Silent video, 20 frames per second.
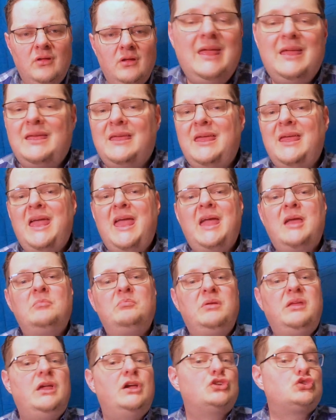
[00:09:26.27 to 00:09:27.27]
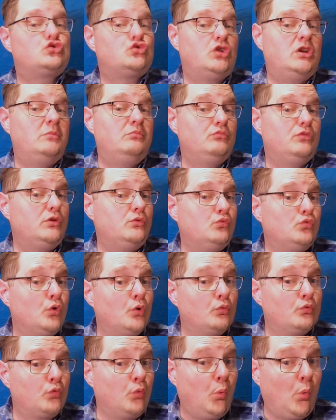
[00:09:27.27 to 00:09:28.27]
It can be extremely
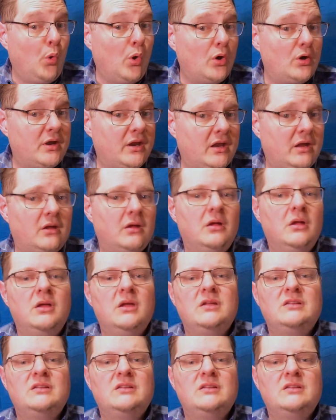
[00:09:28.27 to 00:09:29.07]
rewarding